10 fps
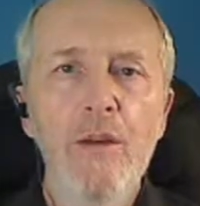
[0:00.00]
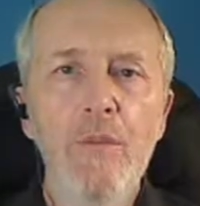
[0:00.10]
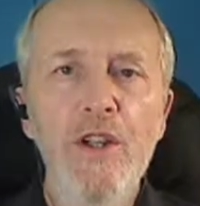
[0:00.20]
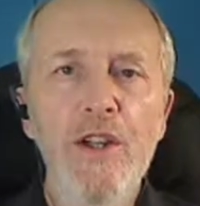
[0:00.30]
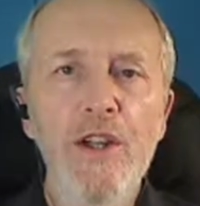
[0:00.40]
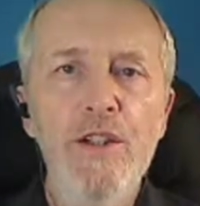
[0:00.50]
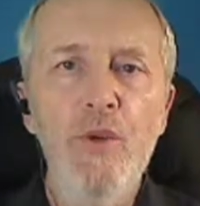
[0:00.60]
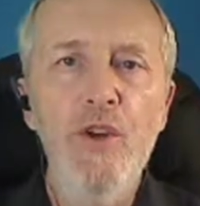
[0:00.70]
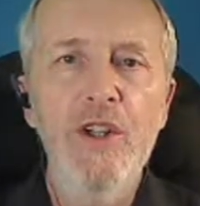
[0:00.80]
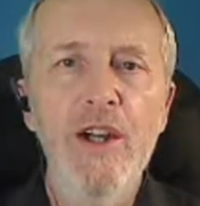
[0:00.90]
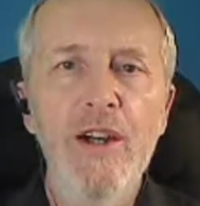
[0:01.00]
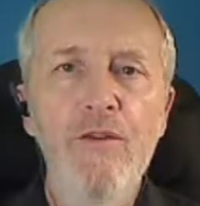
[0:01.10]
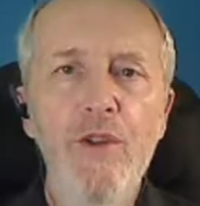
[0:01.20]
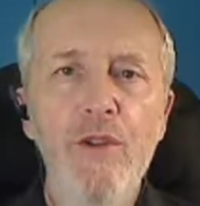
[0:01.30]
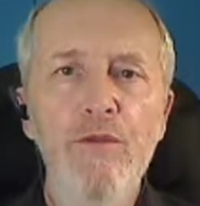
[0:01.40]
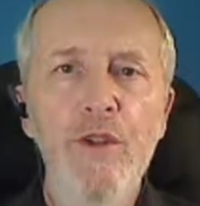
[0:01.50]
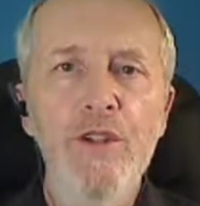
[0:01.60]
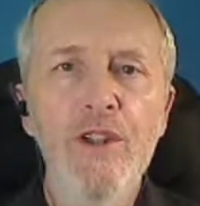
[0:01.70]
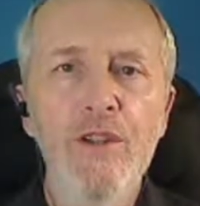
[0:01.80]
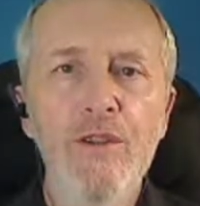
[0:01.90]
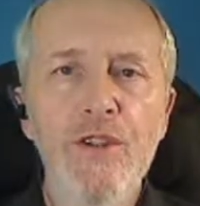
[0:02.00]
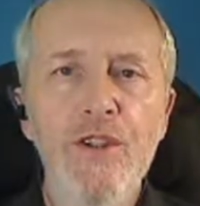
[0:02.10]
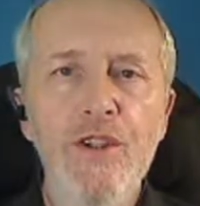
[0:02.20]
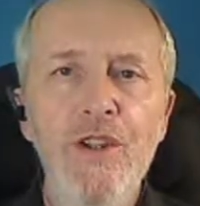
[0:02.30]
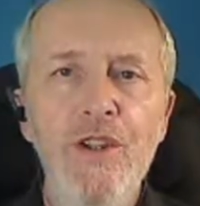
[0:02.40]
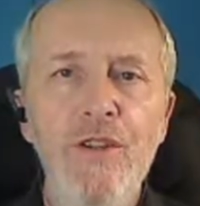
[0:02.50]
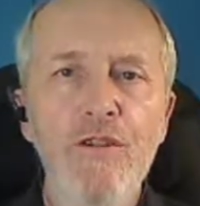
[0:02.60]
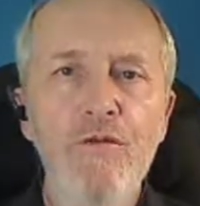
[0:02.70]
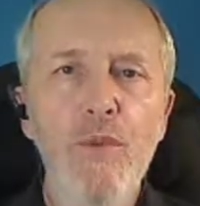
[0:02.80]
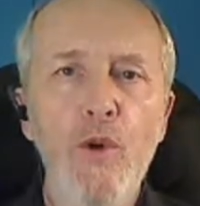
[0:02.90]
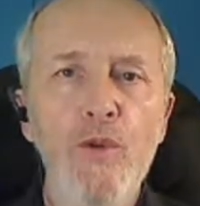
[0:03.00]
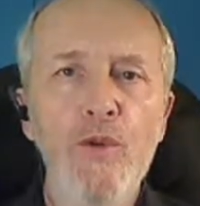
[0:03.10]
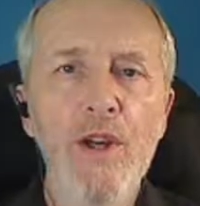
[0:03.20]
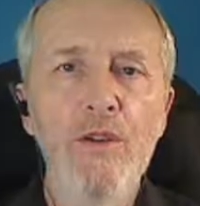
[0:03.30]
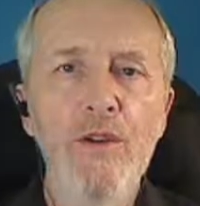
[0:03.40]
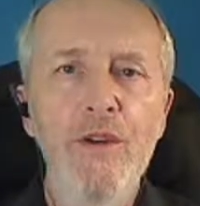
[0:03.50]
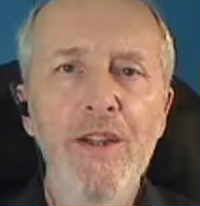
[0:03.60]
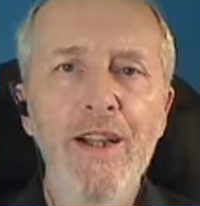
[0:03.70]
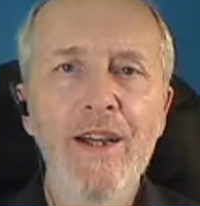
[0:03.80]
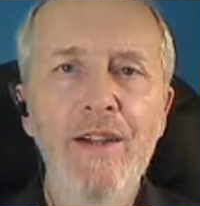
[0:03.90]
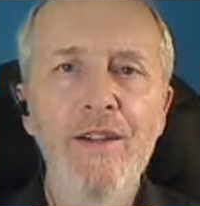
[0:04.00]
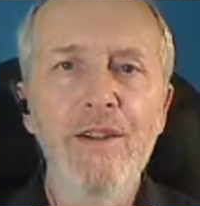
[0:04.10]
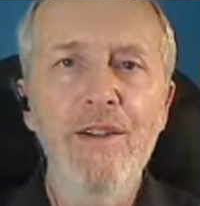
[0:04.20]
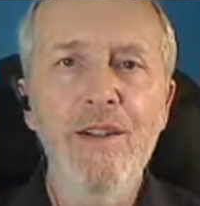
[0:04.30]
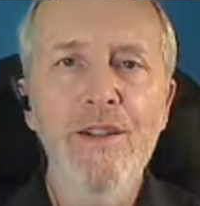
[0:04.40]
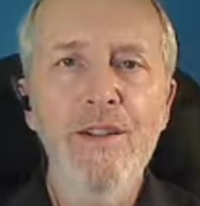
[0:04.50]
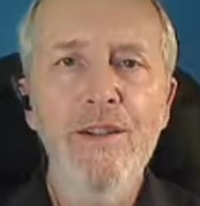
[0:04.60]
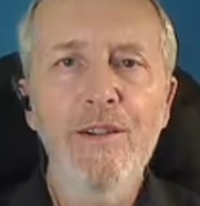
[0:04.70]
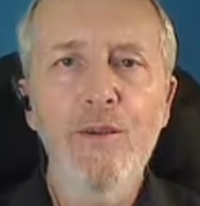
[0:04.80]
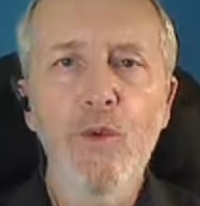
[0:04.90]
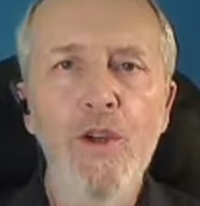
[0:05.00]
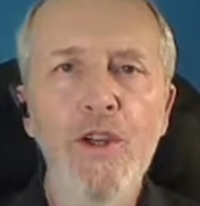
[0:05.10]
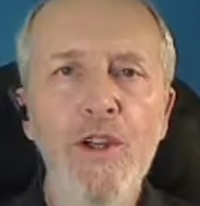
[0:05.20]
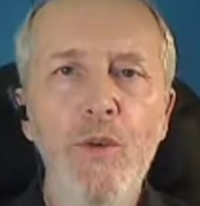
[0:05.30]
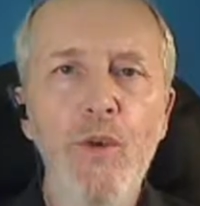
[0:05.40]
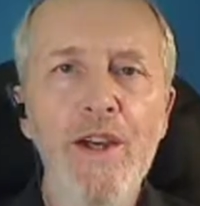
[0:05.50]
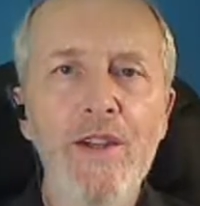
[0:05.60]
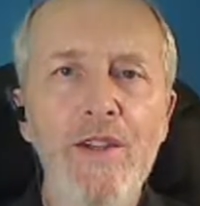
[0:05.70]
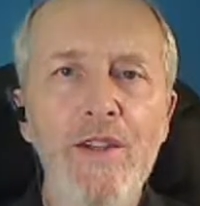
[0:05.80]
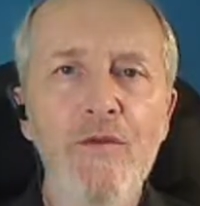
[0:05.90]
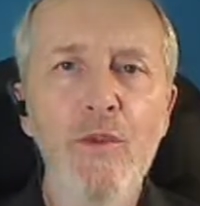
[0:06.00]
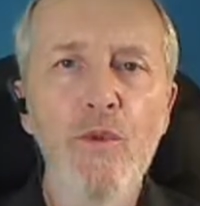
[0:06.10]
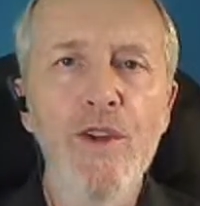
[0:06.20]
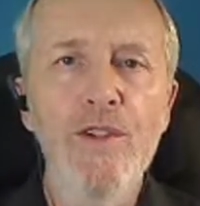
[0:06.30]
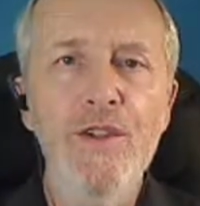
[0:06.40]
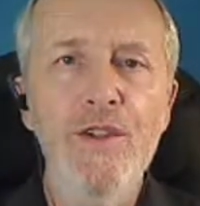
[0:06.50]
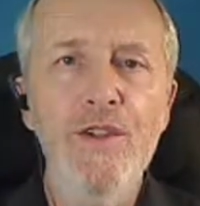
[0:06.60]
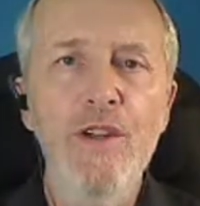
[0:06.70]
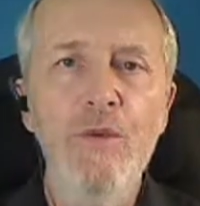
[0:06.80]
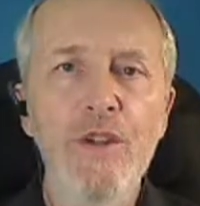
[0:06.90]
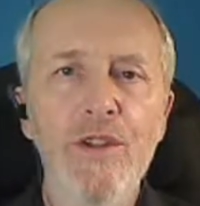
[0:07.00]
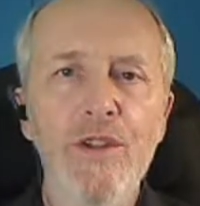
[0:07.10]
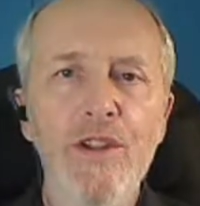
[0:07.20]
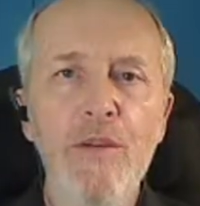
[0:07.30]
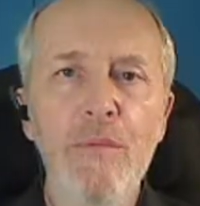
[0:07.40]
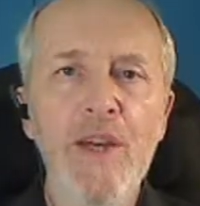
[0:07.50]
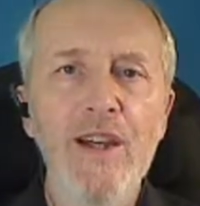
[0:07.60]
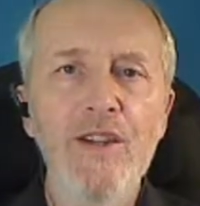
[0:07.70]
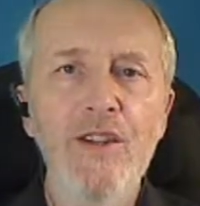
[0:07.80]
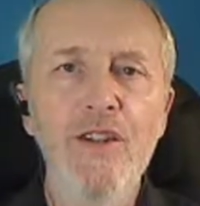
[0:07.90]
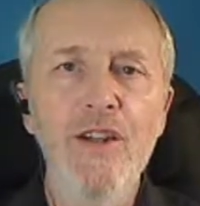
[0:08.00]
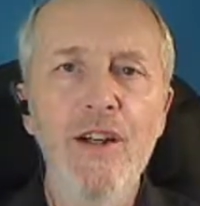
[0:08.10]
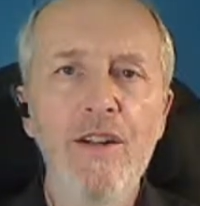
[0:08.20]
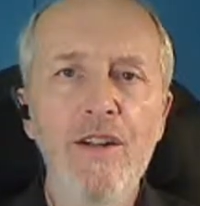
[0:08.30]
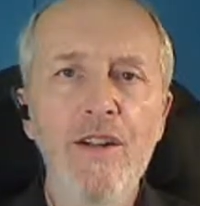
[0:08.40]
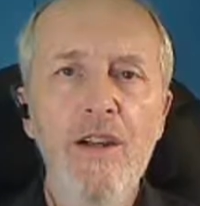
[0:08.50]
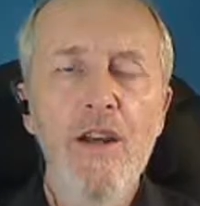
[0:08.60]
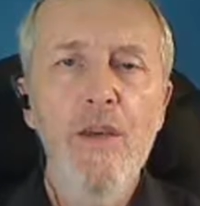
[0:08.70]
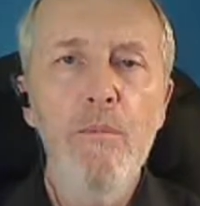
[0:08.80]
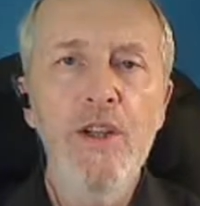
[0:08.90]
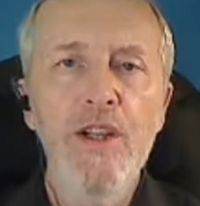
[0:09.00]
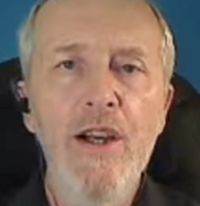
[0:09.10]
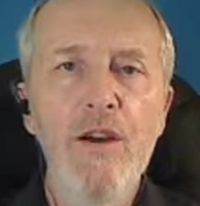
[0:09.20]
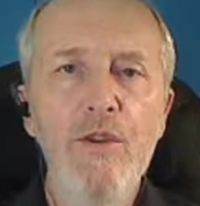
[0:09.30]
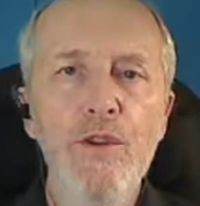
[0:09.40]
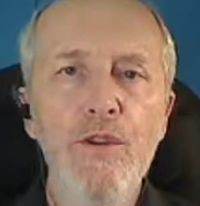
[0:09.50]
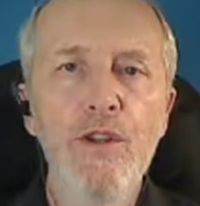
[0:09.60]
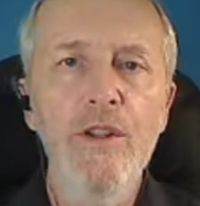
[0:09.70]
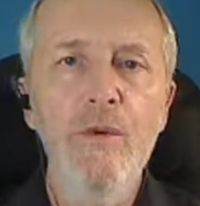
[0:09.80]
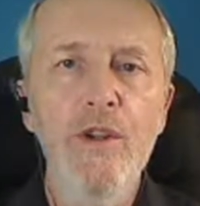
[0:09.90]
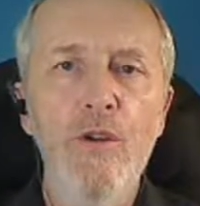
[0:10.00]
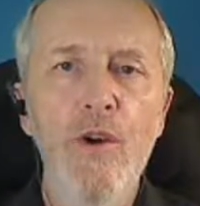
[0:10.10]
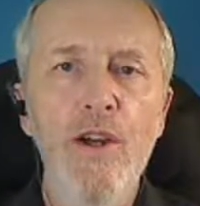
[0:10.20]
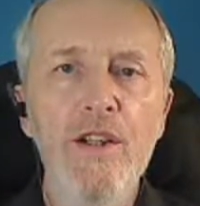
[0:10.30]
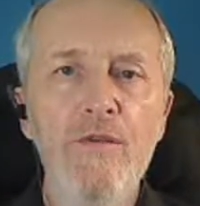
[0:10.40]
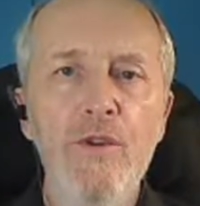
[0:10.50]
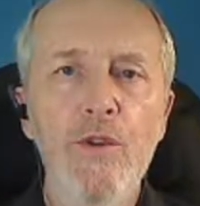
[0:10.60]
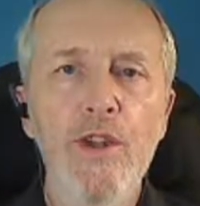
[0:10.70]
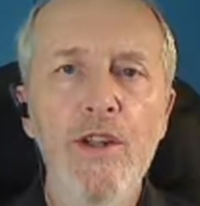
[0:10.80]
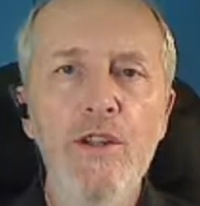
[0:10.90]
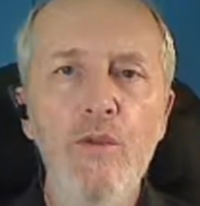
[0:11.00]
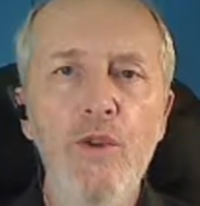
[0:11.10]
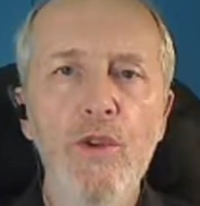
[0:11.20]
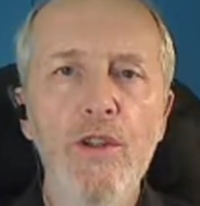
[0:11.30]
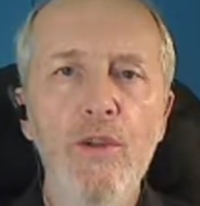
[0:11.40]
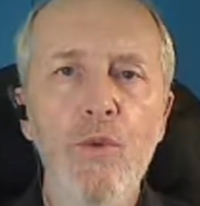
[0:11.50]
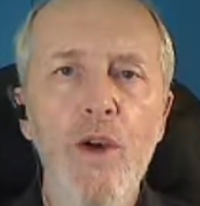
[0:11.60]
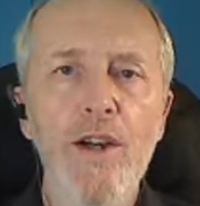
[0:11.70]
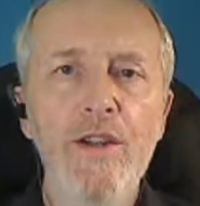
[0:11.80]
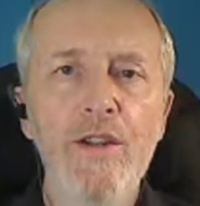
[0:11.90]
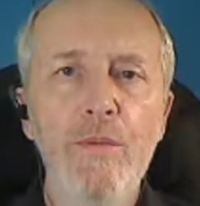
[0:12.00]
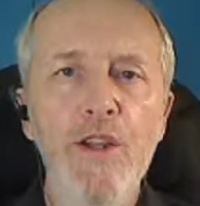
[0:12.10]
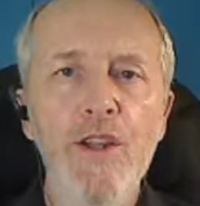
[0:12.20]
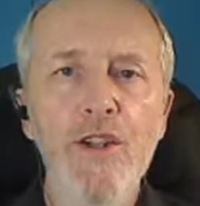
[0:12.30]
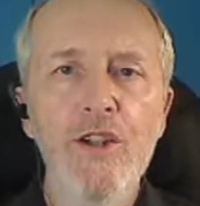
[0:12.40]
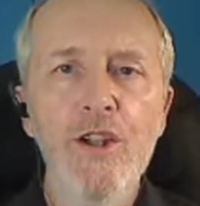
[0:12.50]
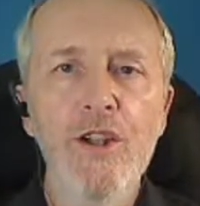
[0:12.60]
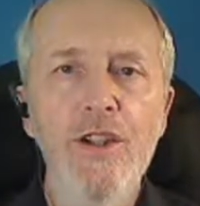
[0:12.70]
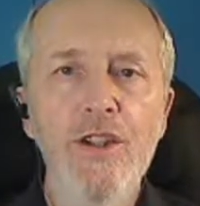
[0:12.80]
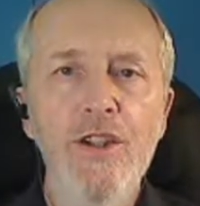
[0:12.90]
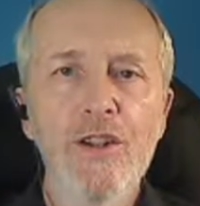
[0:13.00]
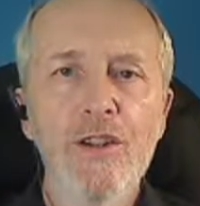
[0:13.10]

been an expert diver, you've looked under the sea, you've poked around on land, working away at different ridges to see what the deep past can tell us. But now you're dealing with the cryosphere, the ice world. Why did you make that change?